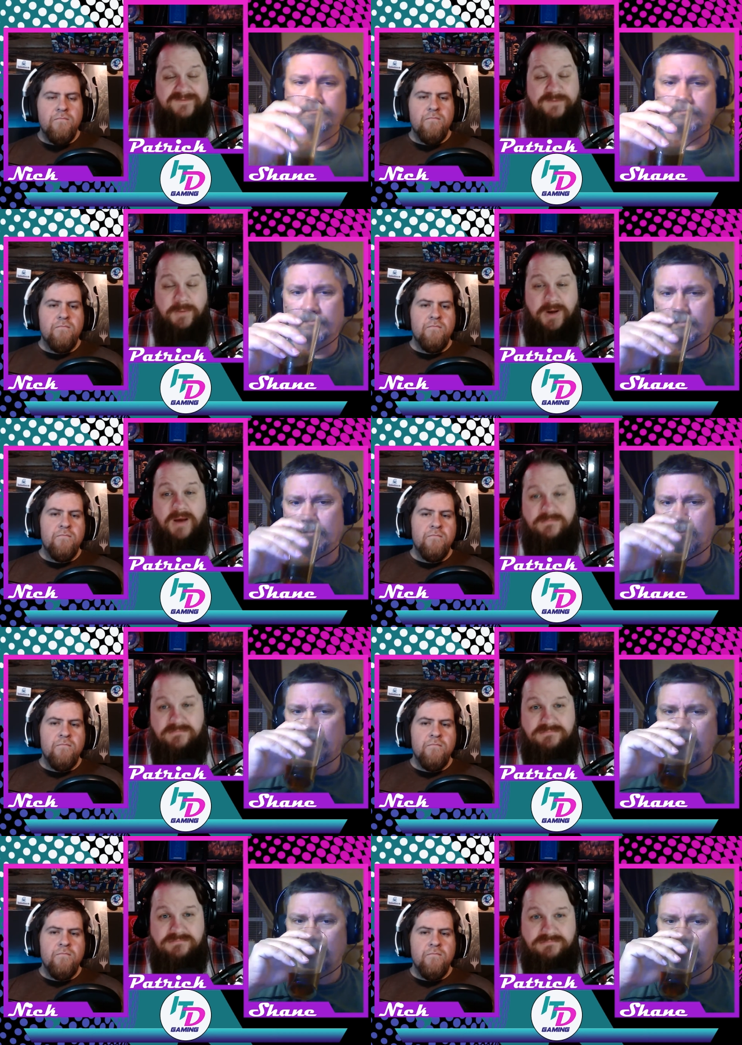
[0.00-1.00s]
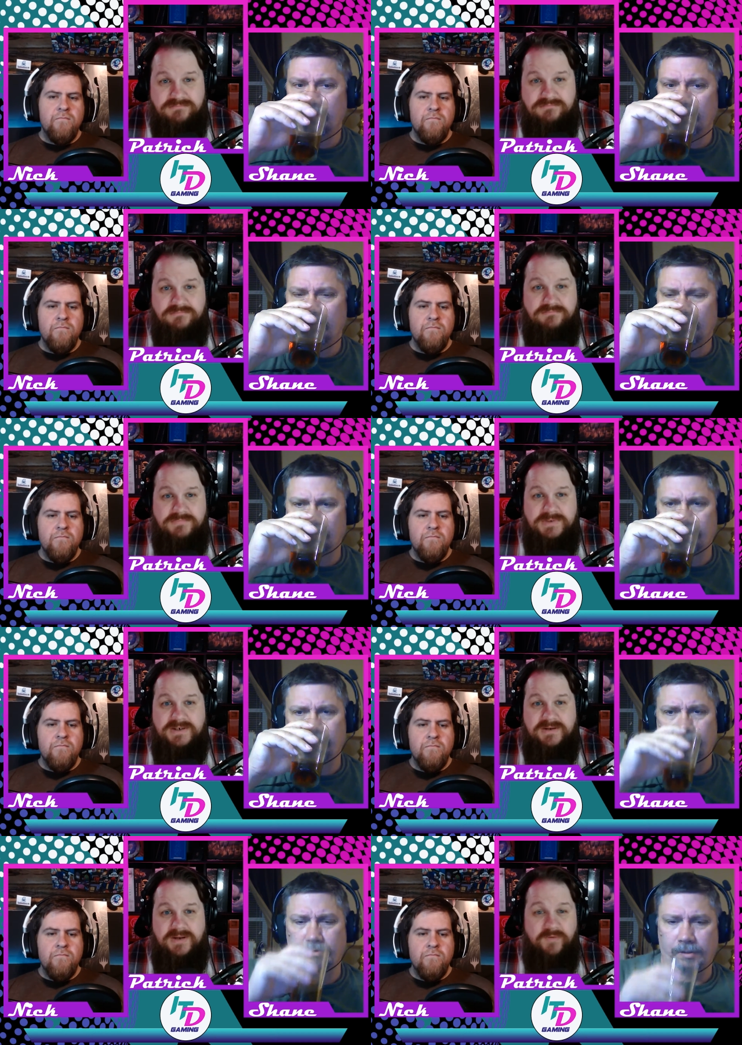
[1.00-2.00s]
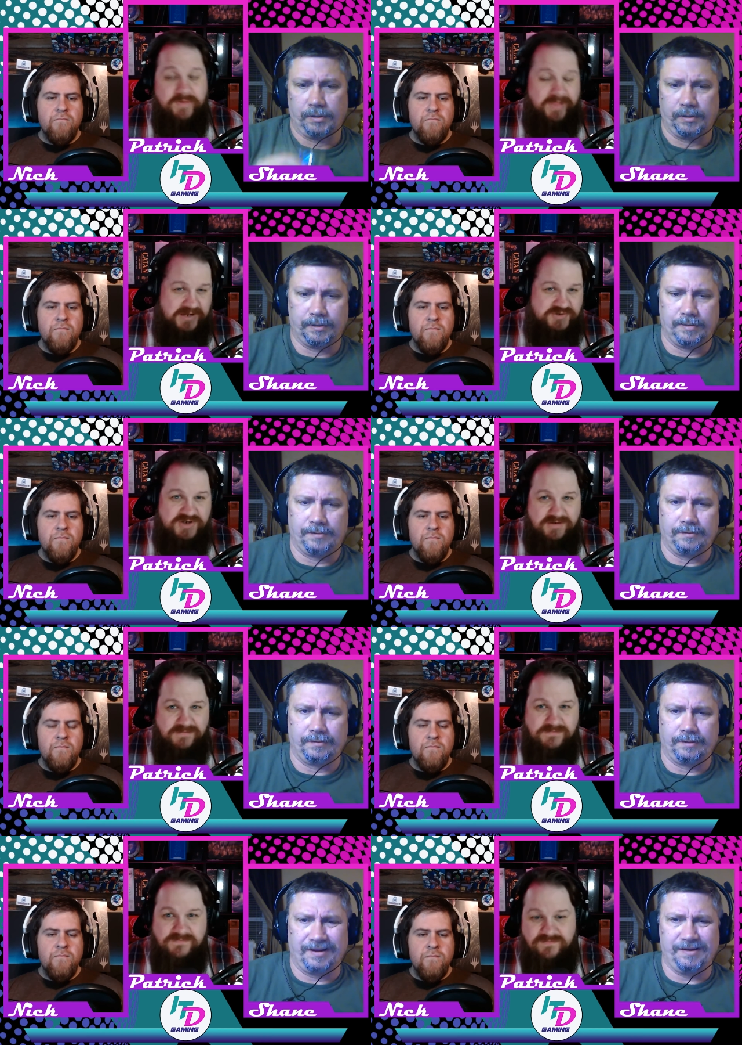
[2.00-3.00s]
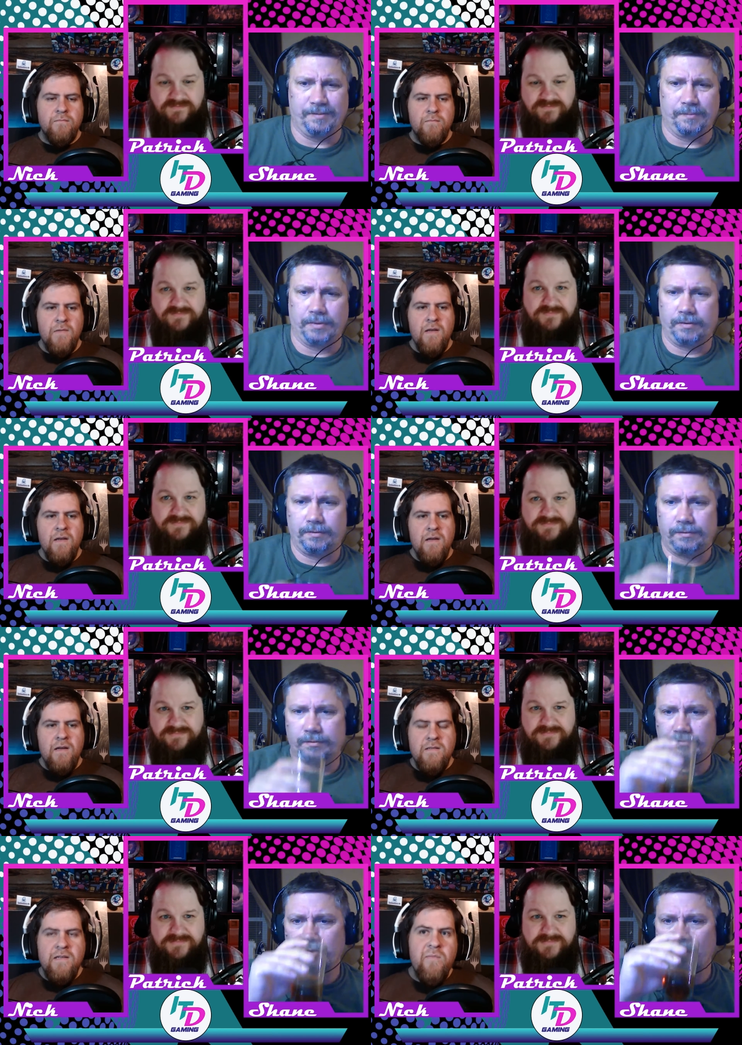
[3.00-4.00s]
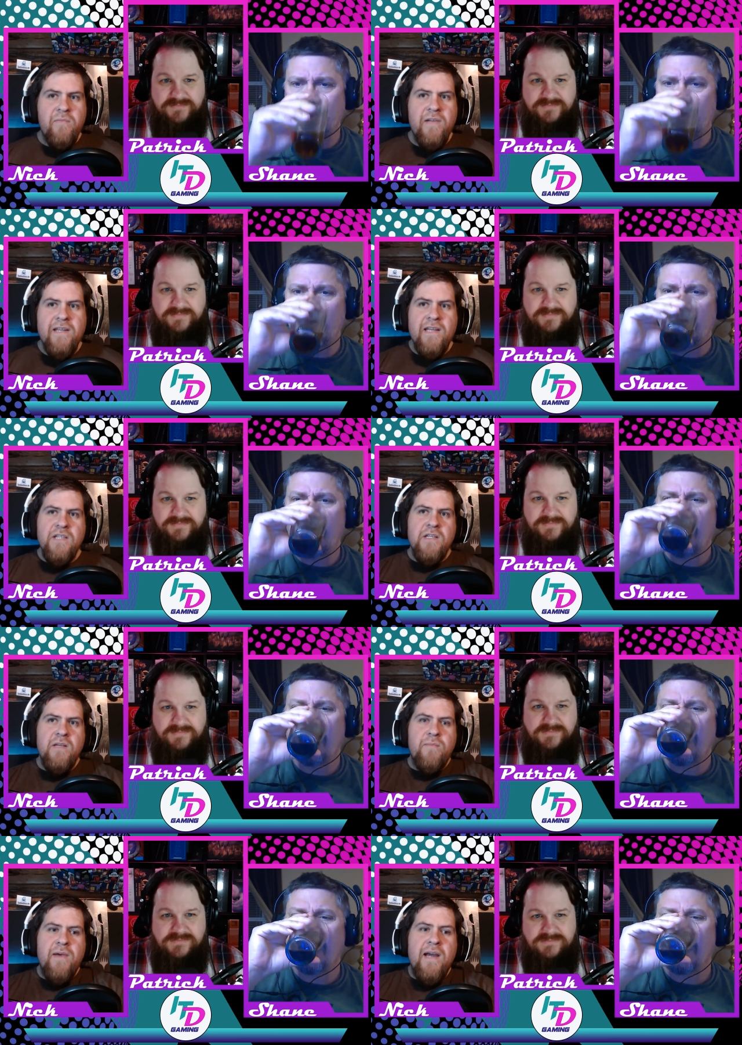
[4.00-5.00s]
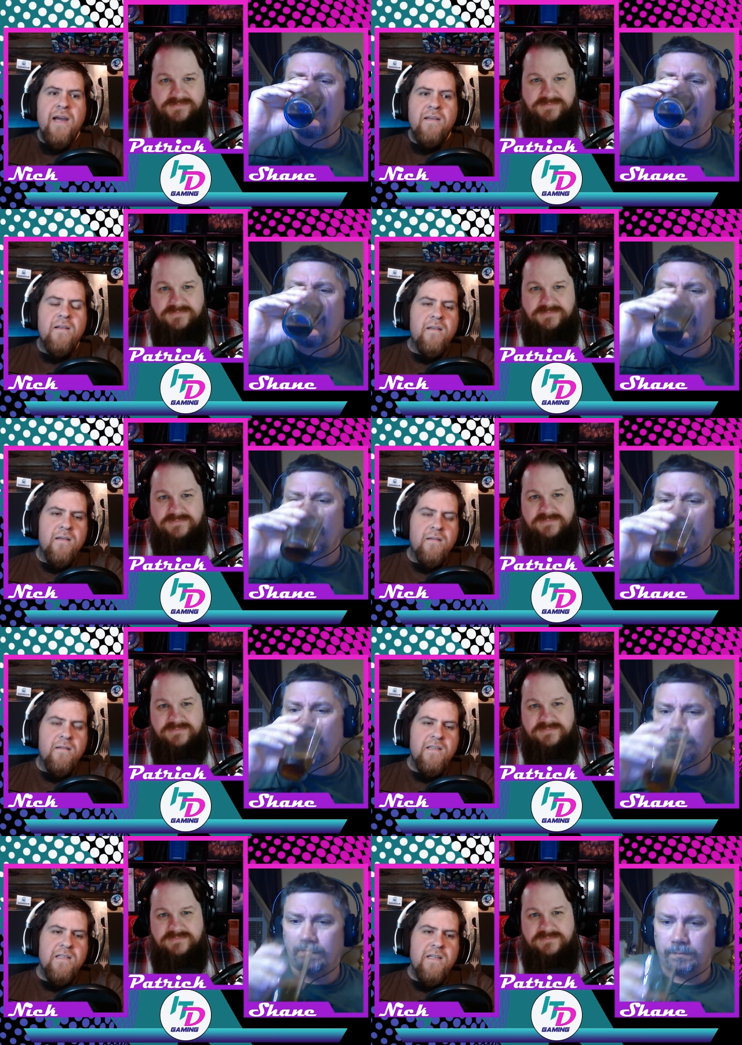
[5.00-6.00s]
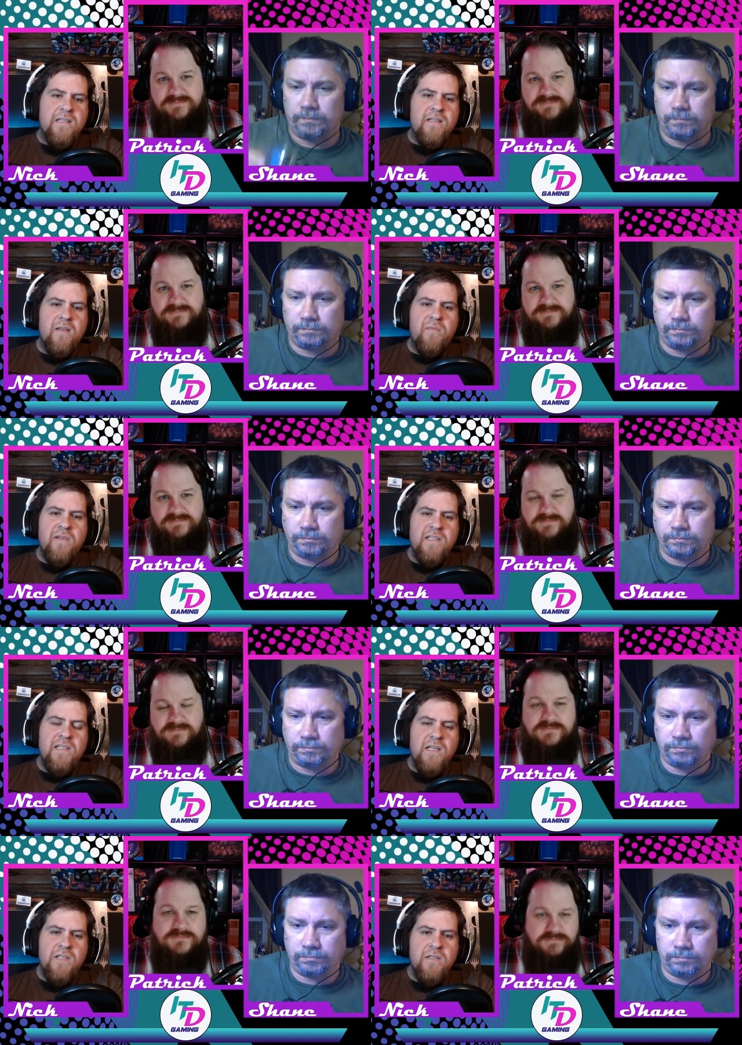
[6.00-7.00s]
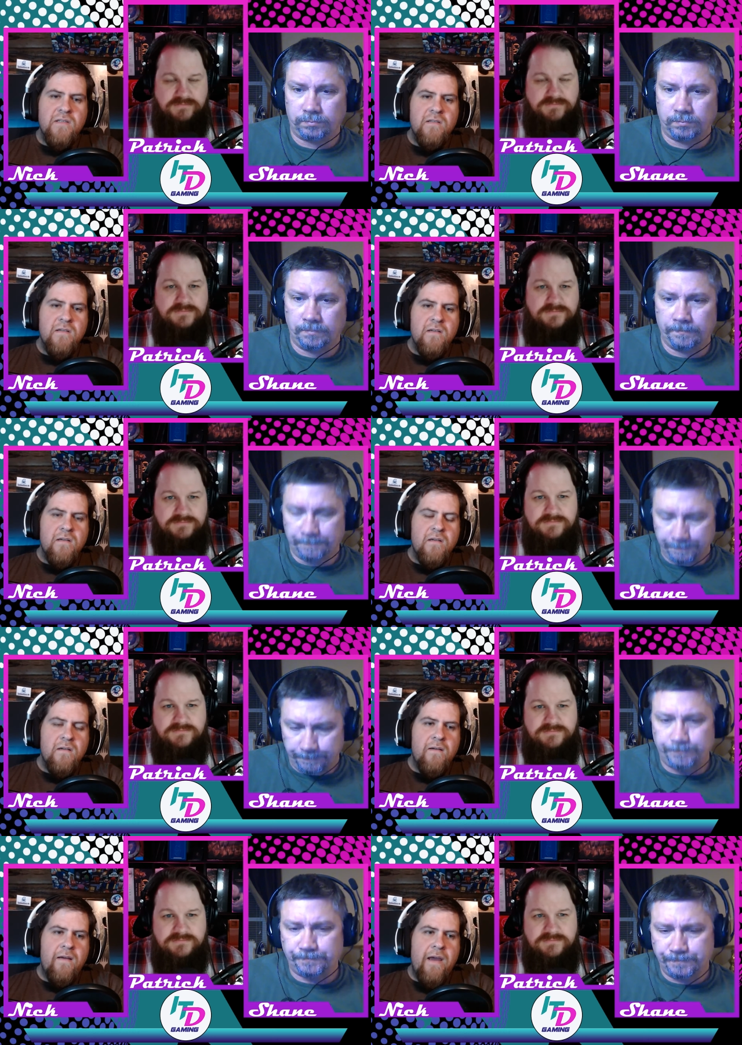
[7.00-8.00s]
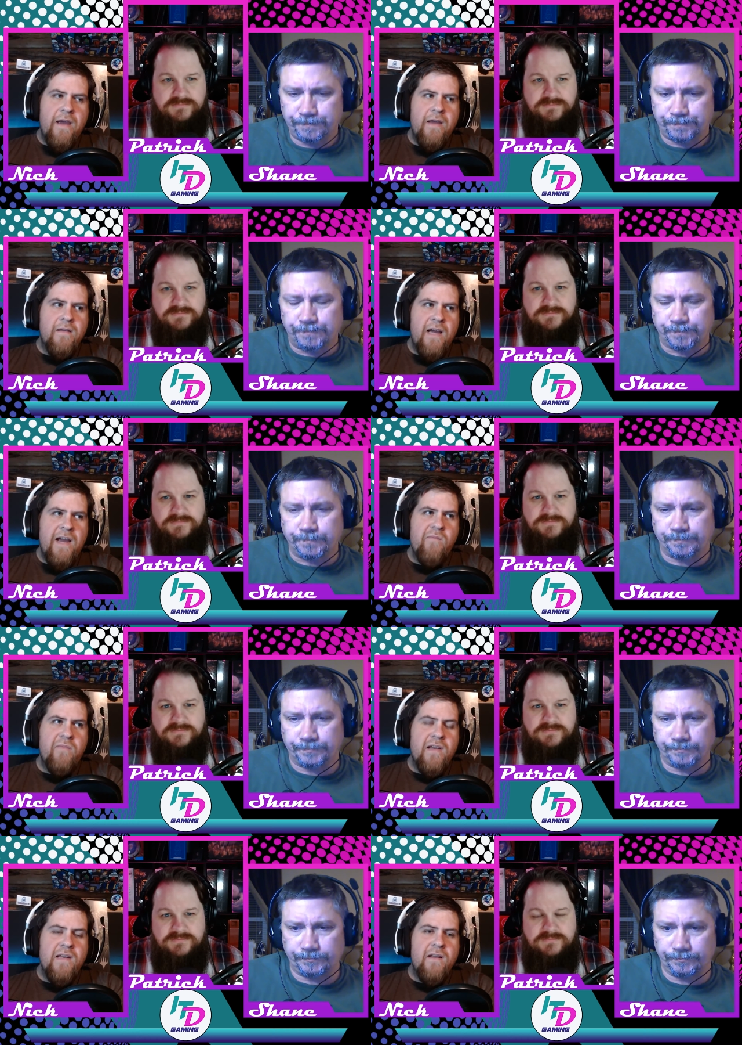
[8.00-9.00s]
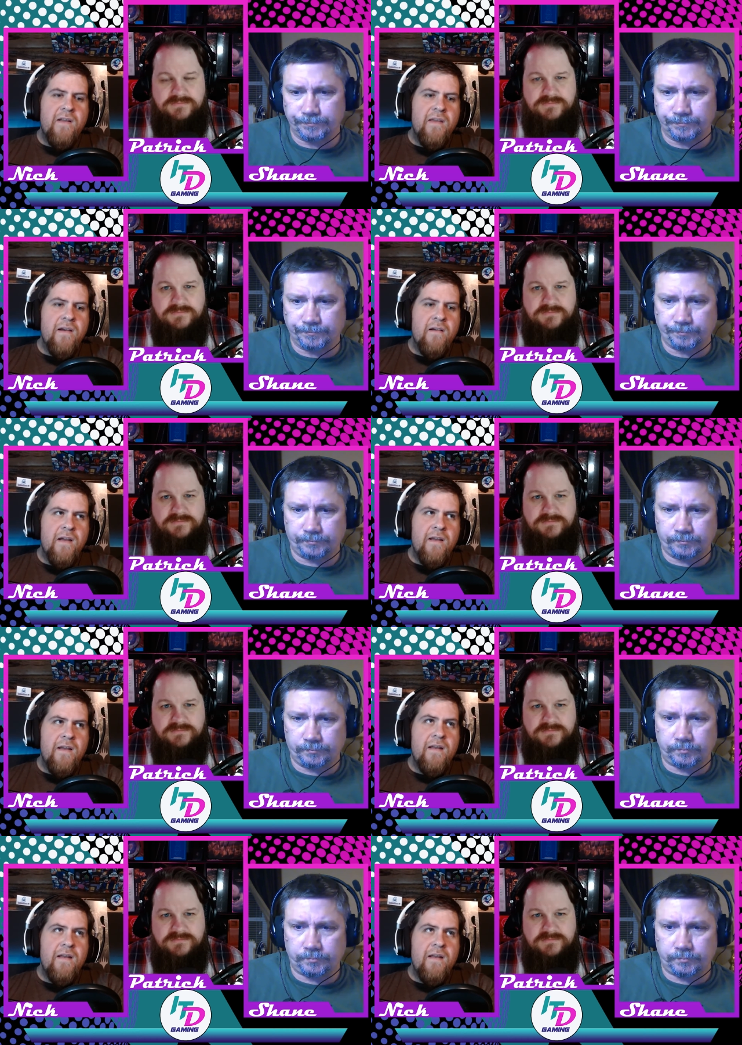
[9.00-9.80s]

Speaker 1: and Vermont. of the last year.
Speaker 2: I played Genshin Impact on the, because it is on the PlayStation, and I've played it on there, and